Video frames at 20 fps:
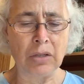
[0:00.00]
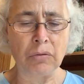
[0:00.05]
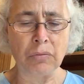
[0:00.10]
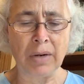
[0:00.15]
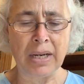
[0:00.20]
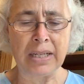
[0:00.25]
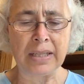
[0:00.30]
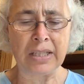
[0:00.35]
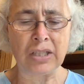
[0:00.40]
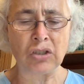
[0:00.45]

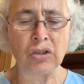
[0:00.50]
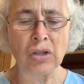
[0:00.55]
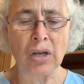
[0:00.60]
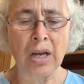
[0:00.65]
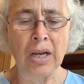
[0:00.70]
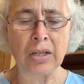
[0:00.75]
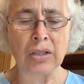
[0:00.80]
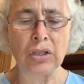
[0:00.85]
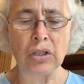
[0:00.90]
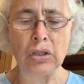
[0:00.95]
greatly
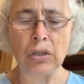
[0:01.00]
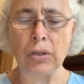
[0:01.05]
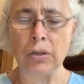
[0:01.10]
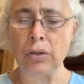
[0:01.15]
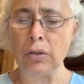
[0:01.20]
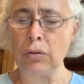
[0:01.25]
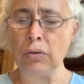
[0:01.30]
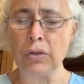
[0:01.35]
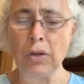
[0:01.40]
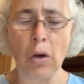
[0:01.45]
shocked.
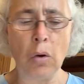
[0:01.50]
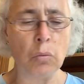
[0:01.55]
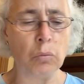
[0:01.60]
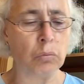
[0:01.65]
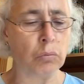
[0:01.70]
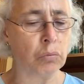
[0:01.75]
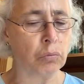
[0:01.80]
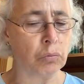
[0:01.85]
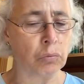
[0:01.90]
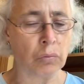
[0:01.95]
You don't
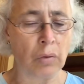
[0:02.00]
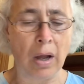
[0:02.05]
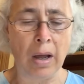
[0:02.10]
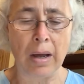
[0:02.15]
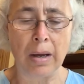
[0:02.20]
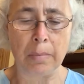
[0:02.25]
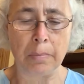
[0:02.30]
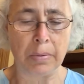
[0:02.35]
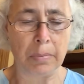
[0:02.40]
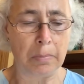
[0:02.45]

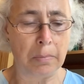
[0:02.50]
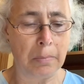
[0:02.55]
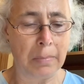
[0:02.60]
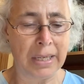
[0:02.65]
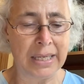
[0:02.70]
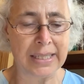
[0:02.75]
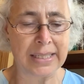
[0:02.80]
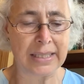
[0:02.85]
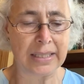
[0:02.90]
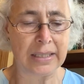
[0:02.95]
rub
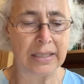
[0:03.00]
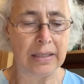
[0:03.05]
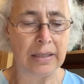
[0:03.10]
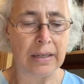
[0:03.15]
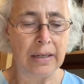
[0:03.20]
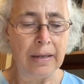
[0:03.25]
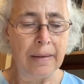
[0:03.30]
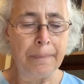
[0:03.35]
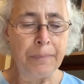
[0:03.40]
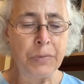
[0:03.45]
muslin.
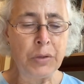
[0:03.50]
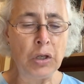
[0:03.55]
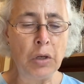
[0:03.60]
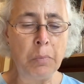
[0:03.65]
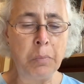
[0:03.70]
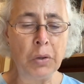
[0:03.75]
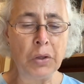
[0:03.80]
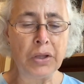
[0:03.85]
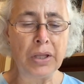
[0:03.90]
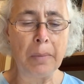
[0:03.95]
You
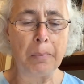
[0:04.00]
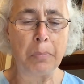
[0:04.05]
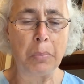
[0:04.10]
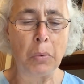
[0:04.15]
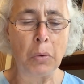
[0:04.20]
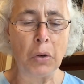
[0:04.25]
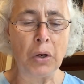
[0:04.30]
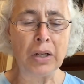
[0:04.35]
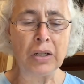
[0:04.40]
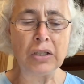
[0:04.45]
put the
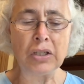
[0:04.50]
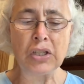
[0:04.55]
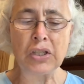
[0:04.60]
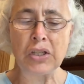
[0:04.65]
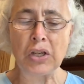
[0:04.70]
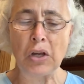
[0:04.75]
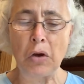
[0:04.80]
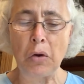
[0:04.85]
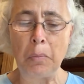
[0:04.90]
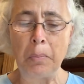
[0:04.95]
boiled
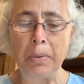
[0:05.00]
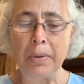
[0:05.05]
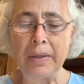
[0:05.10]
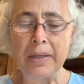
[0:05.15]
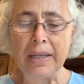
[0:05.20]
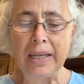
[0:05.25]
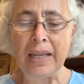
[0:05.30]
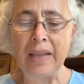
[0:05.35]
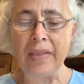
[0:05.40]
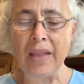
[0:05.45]
soap
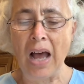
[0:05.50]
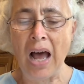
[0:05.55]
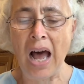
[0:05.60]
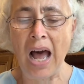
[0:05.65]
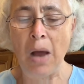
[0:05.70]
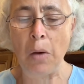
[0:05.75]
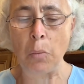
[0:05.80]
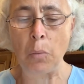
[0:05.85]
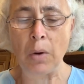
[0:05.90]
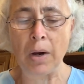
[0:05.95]
in the
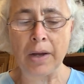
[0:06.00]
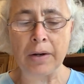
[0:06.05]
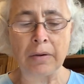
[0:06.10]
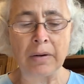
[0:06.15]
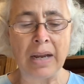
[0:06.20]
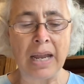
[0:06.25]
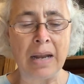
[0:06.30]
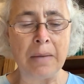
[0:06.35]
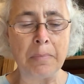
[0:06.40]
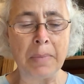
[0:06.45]
hot water
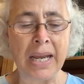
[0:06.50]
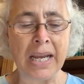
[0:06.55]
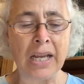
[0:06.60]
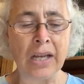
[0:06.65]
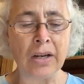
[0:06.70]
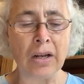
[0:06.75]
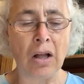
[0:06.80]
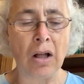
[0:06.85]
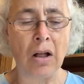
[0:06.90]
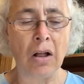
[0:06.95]
and make
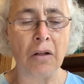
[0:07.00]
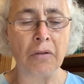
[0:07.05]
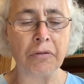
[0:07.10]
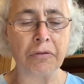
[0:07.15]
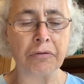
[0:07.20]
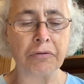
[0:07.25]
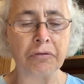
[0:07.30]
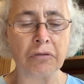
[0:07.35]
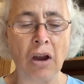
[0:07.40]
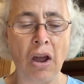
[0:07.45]
it all
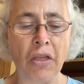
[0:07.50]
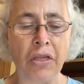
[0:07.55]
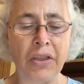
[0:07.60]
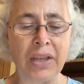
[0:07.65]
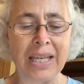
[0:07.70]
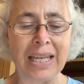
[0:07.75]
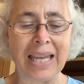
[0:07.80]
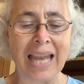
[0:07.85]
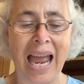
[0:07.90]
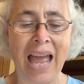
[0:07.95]
frothy
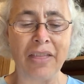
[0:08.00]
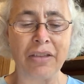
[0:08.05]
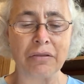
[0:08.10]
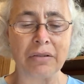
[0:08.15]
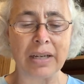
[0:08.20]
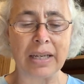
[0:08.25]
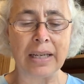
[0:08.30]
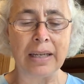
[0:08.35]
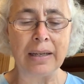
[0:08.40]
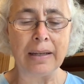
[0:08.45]

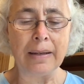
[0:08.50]
lathery,